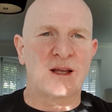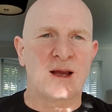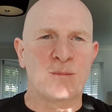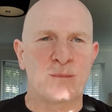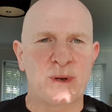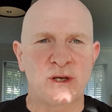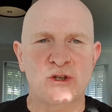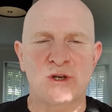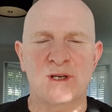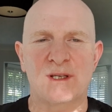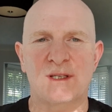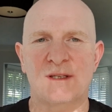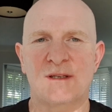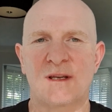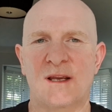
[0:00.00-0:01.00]

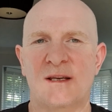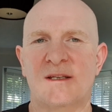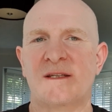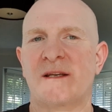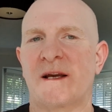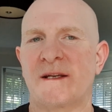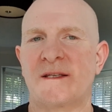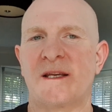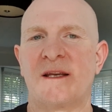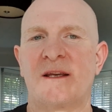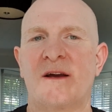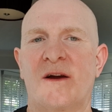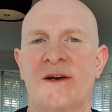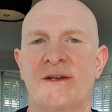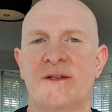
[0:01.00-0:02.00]
ambitious, exciting
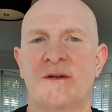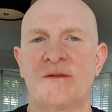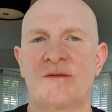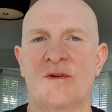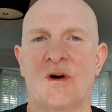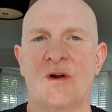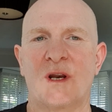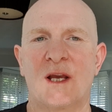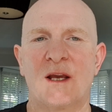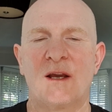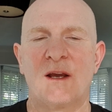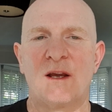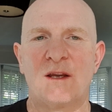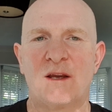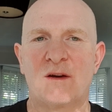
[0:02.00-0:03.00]
guys who've got
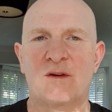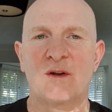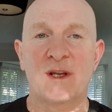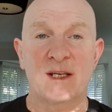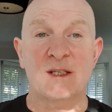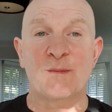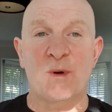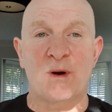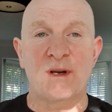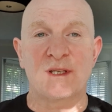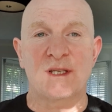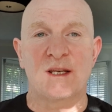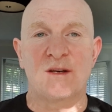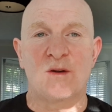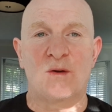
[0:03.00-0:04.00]
good
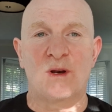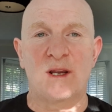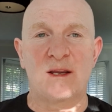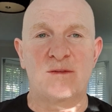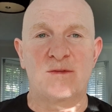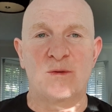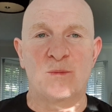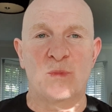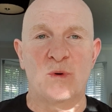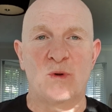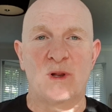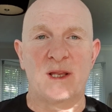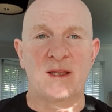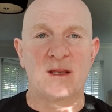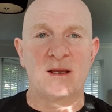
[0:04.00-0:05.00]
experience in non-league
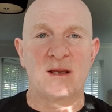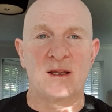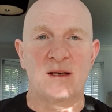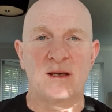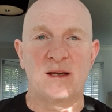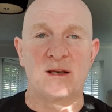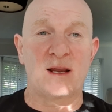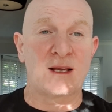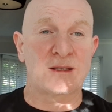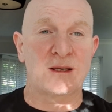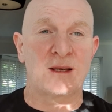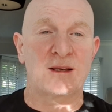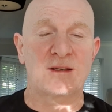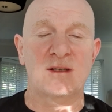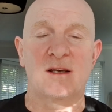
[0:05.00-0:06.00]
football in
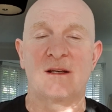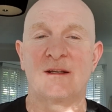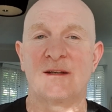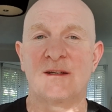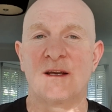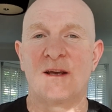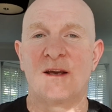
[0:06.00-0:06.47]
Essex, and